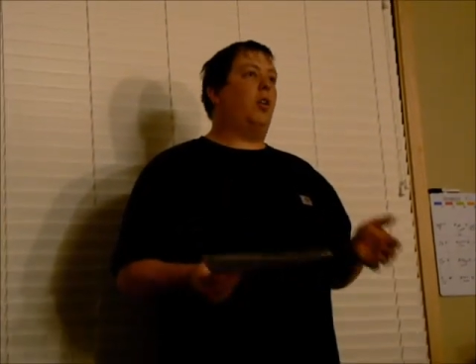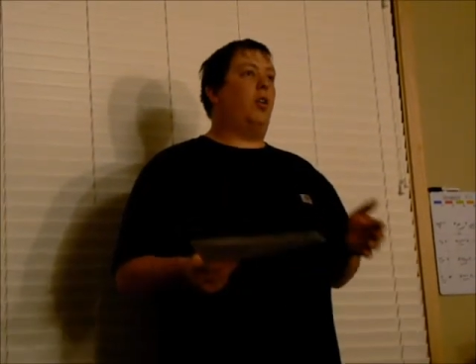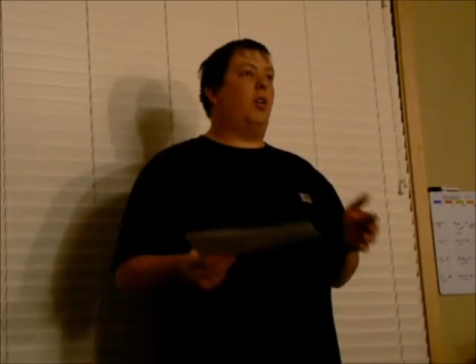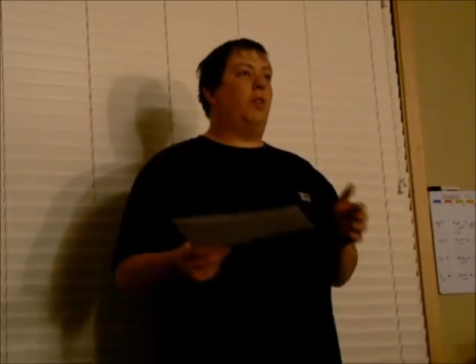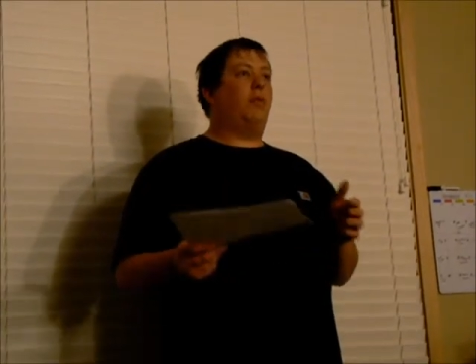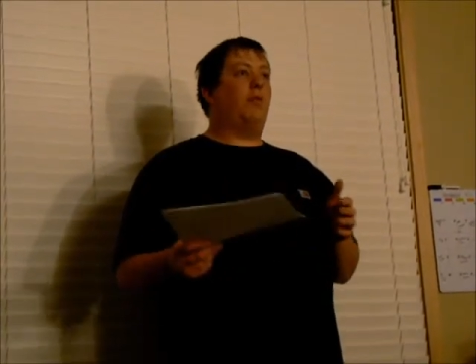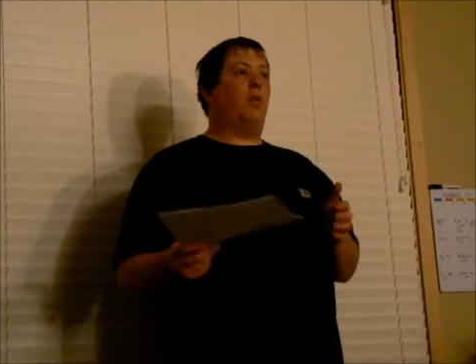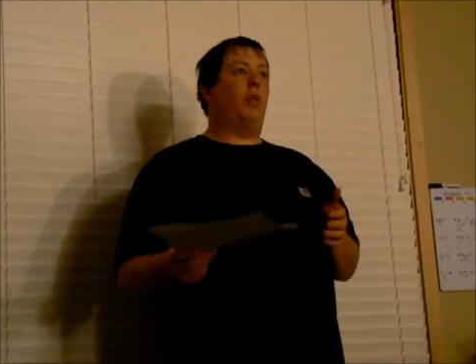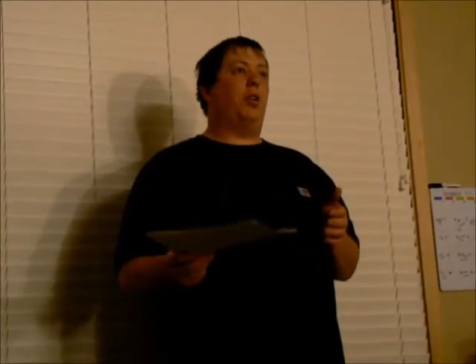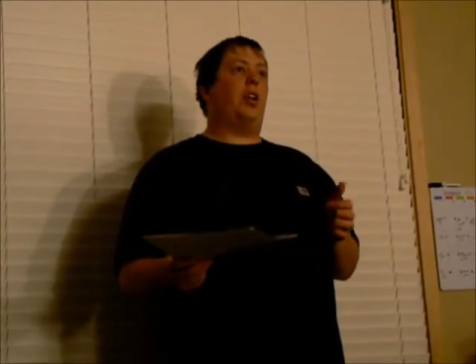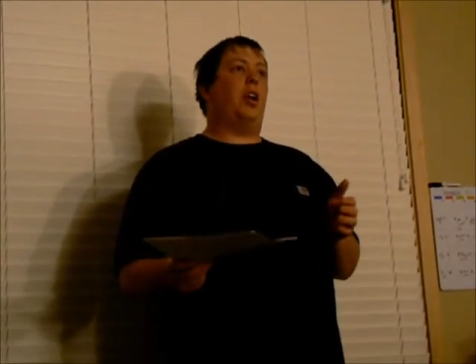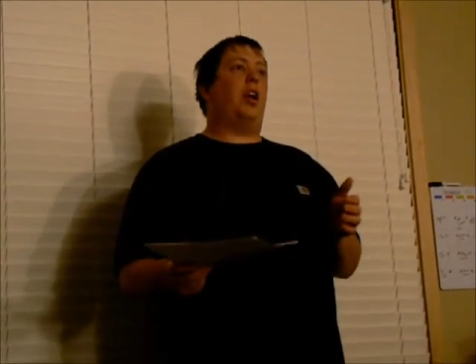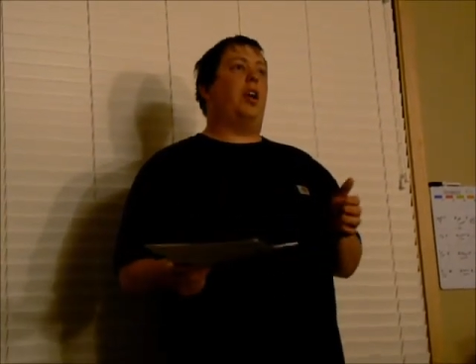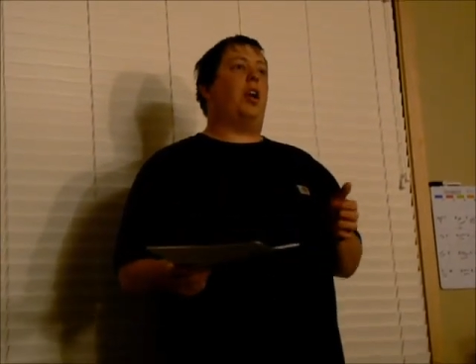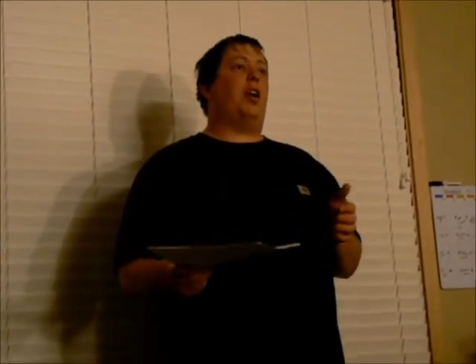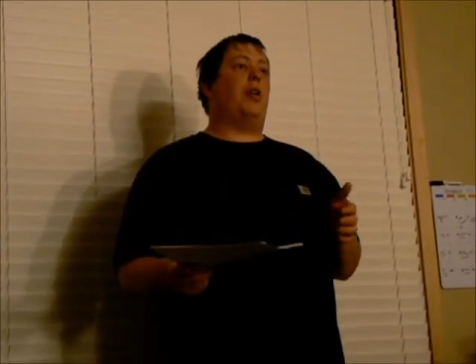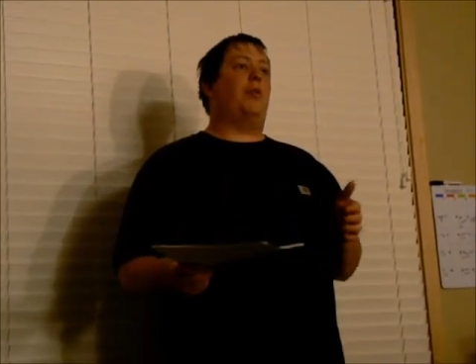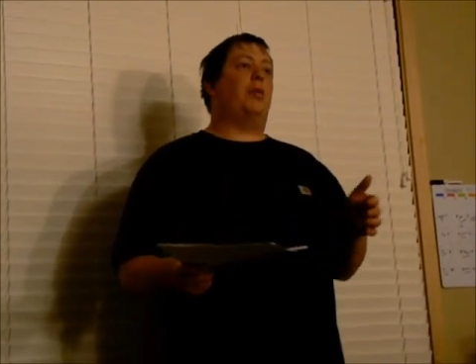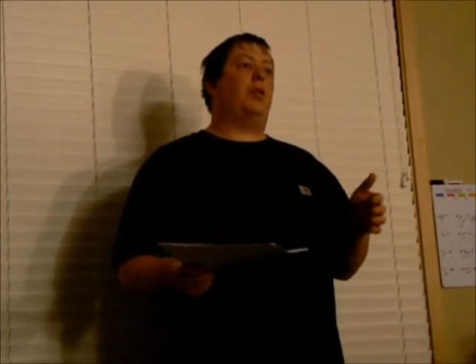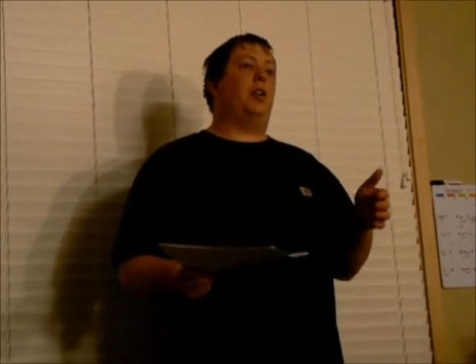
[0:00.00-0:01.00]
or
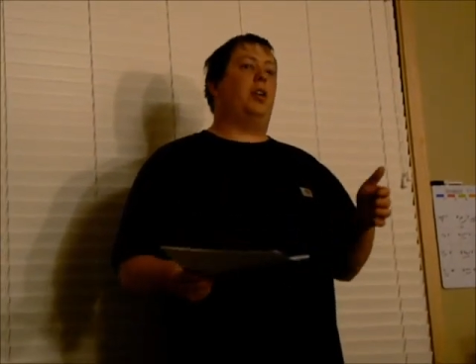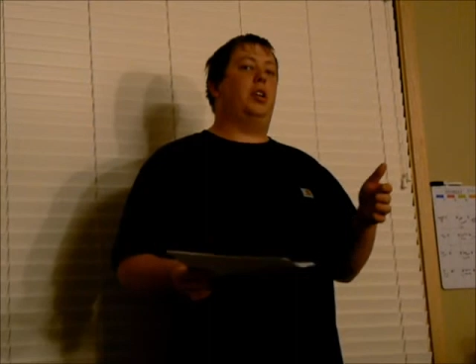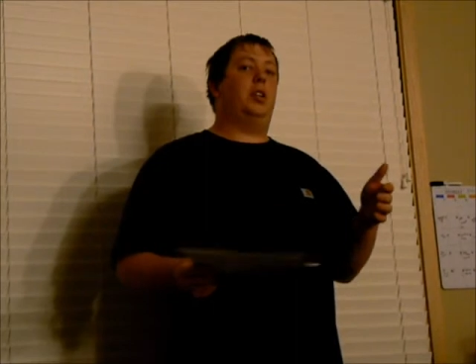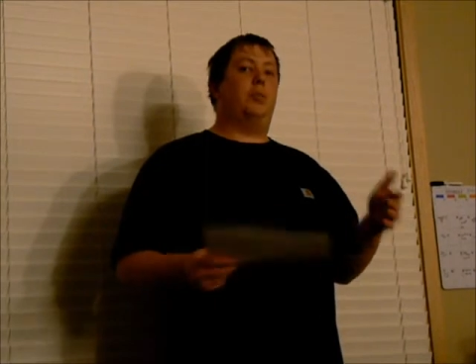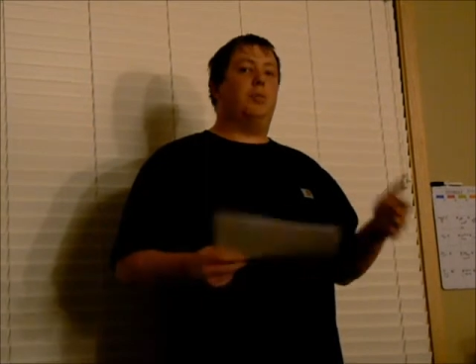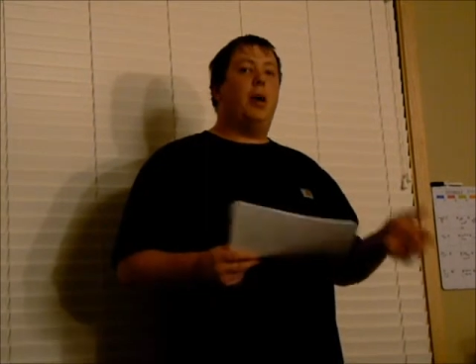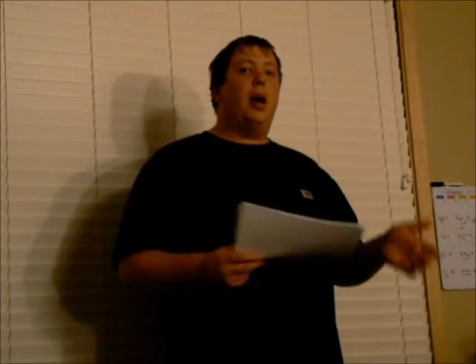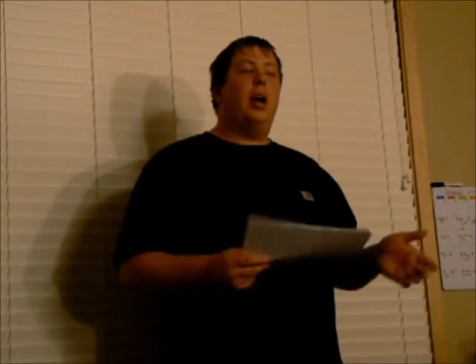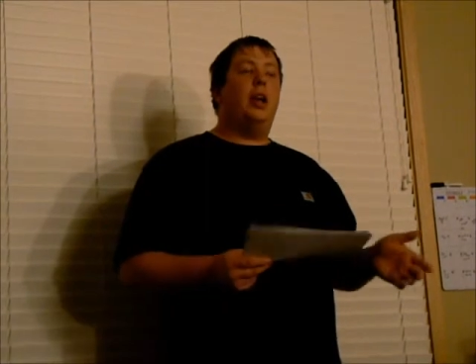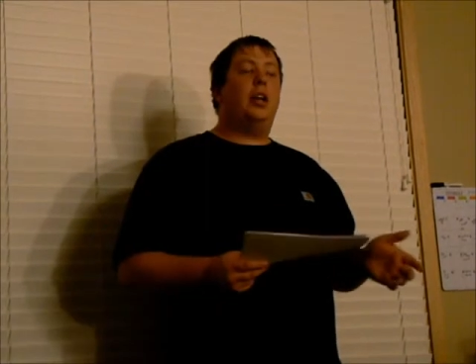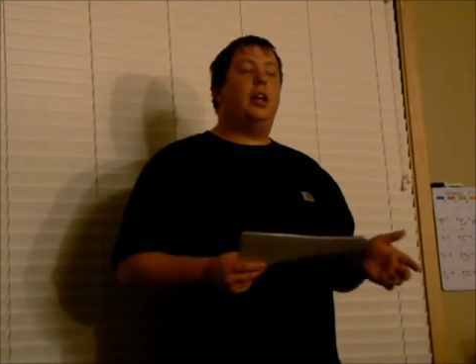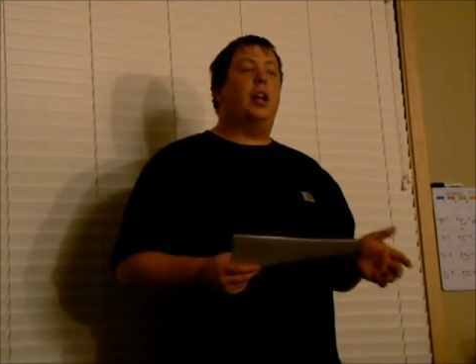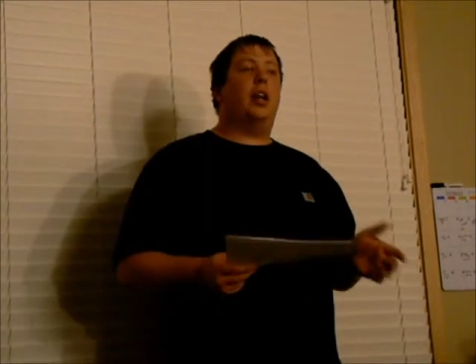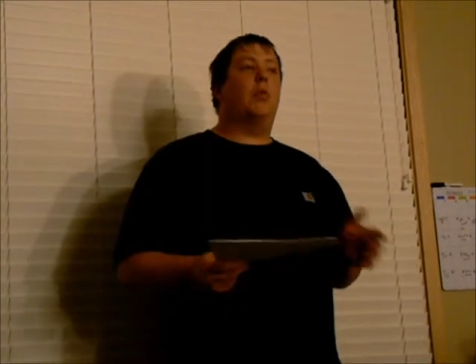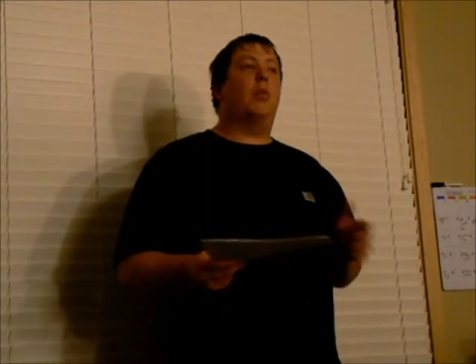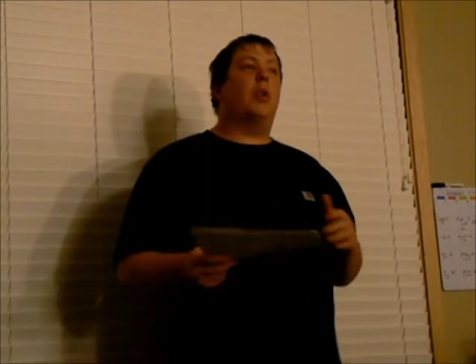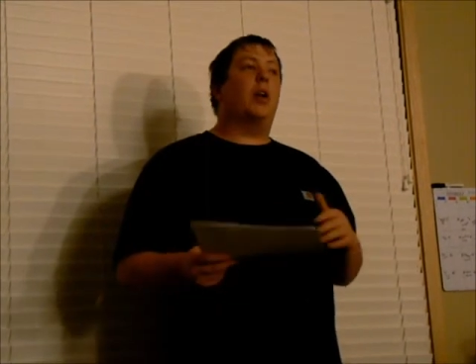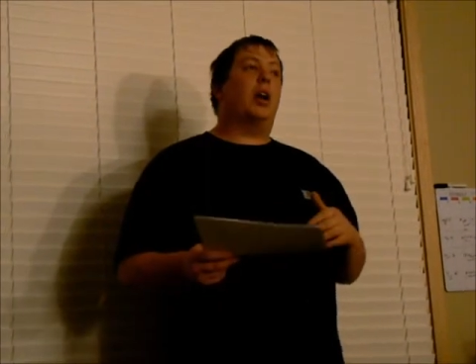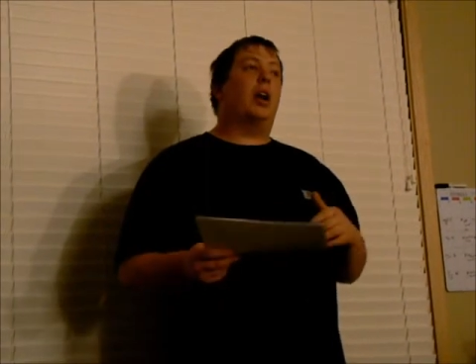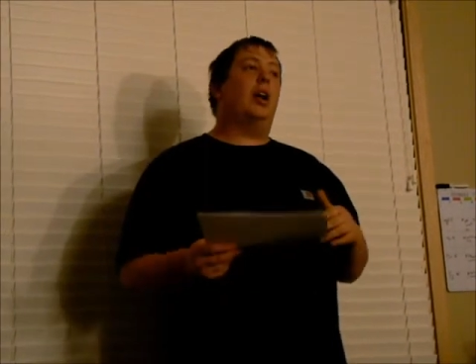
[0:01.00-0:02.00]
48-hour period, depending
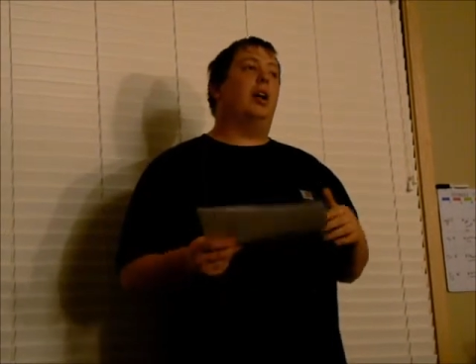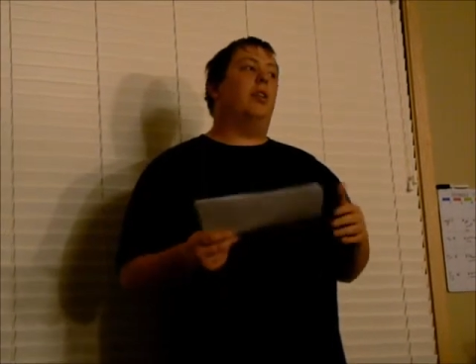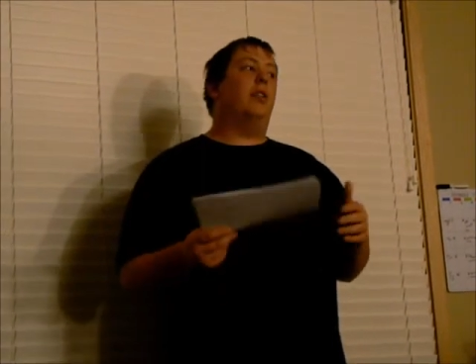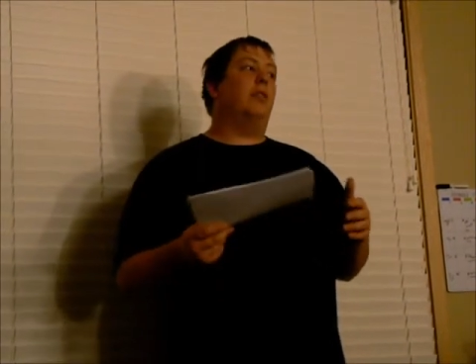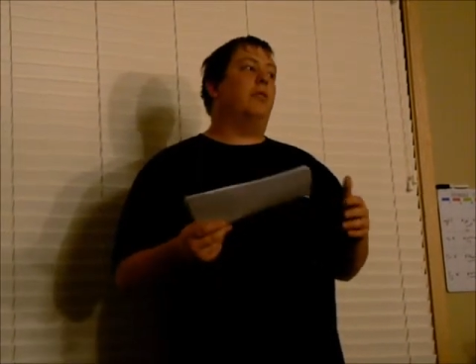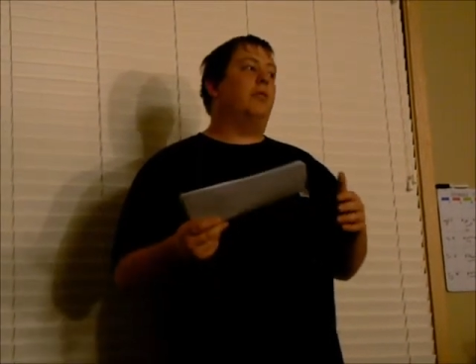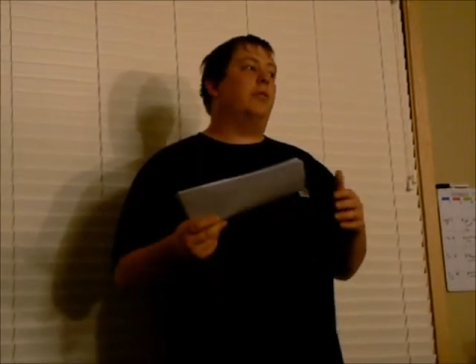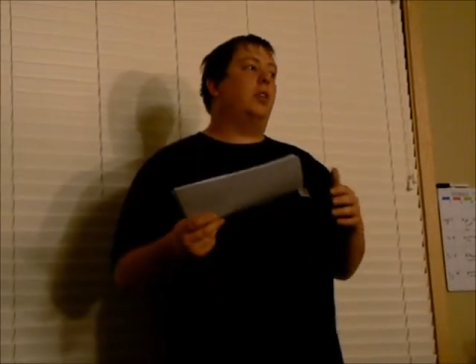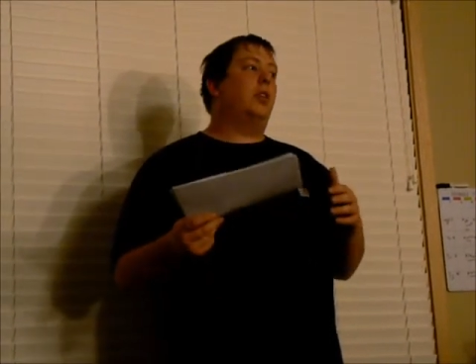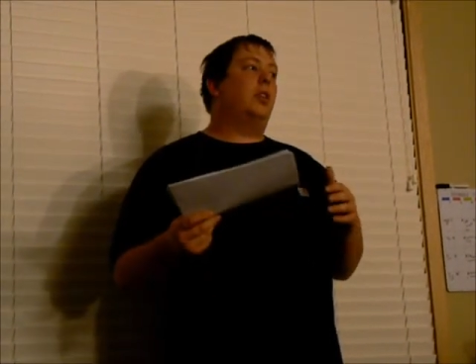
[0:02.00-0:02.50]
on what kind of